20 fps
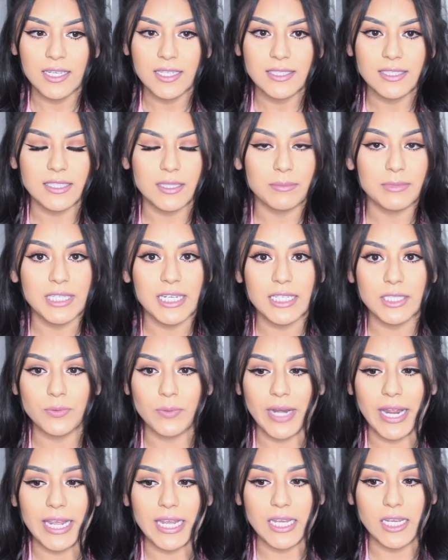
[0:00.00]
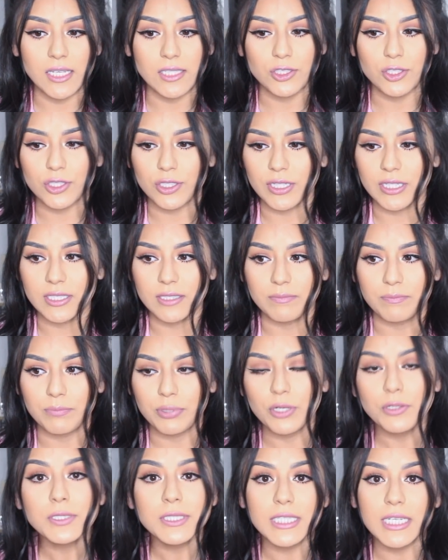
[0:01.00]
some days when I eat certain
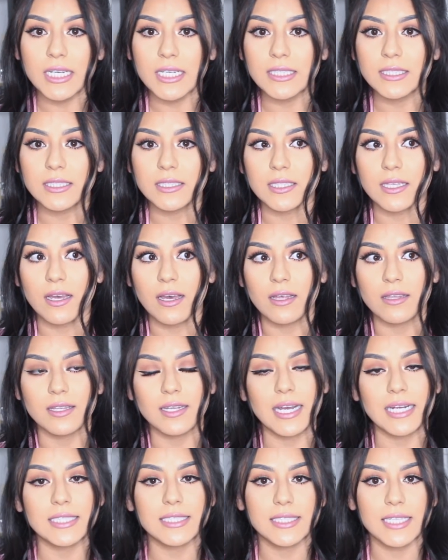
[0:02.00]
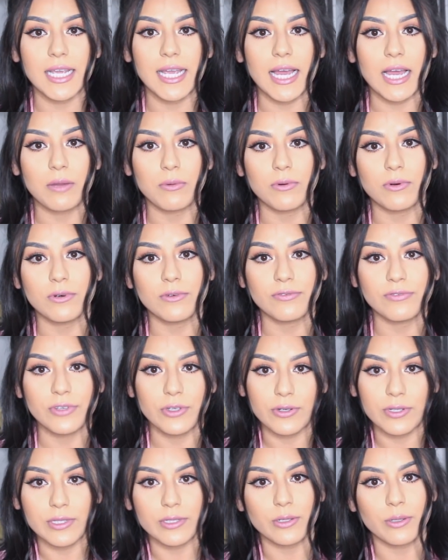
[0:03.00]
proteins, the next day I will
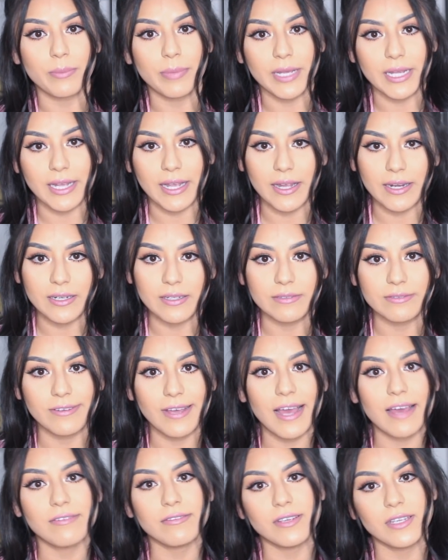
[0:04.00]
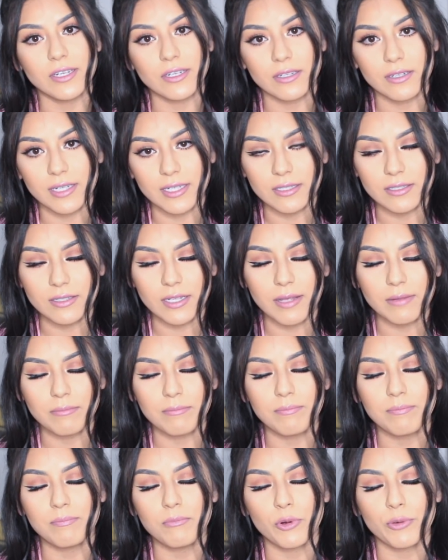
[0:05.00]
feel a little bit kind of heavier
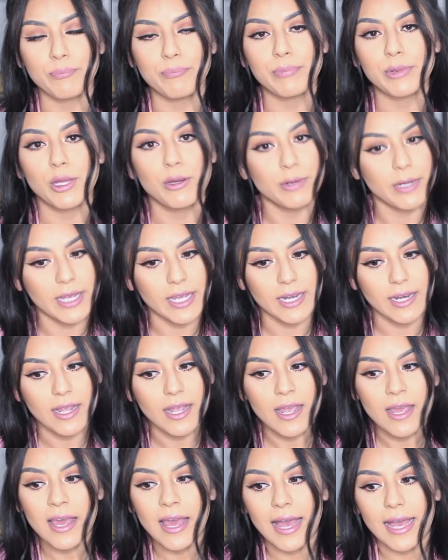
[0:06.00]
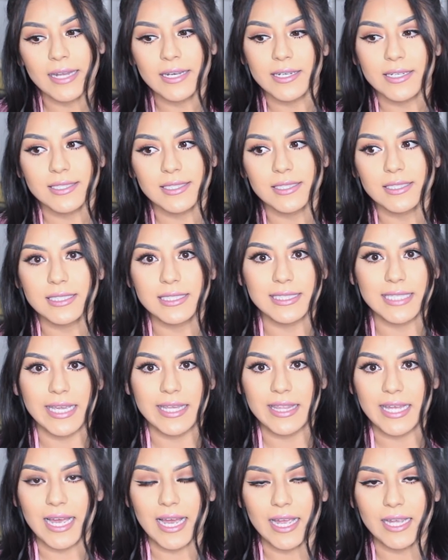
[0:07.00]
and more bloated. And it isn't to say
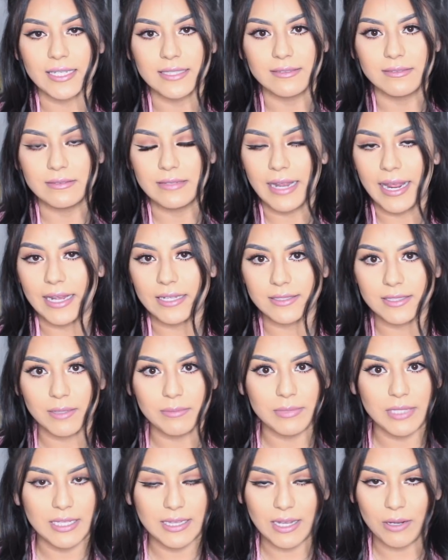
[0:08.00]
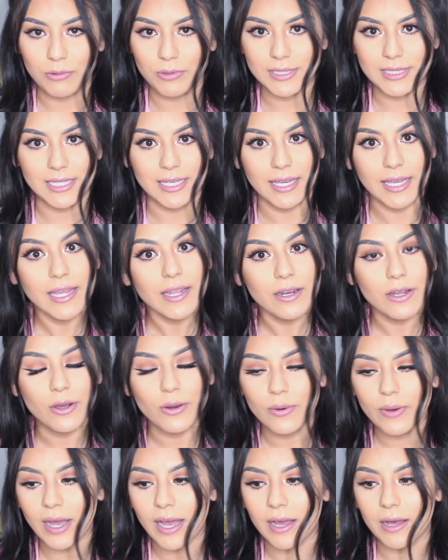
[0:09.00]
that I ate something that wasn't
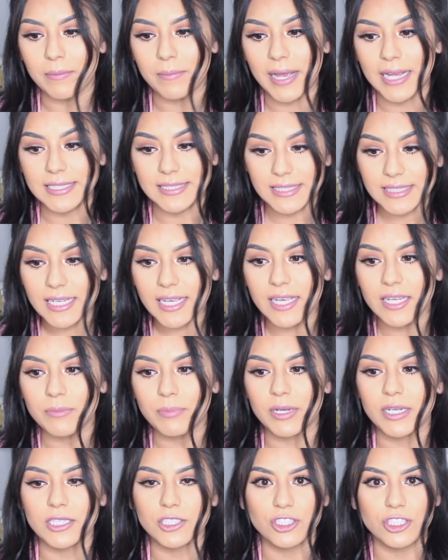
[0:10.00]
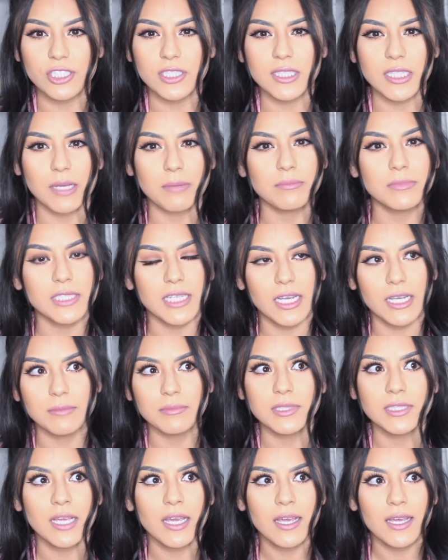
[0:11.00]
keto, I did, but it's just
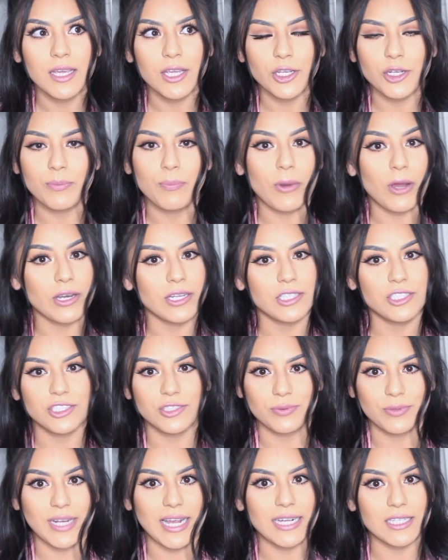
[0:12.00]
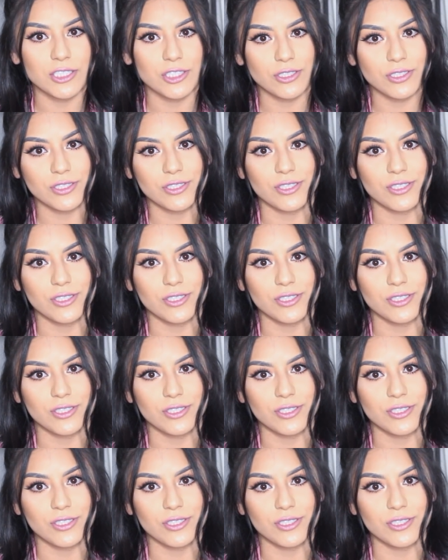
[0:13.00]
sometimes your body just reacts to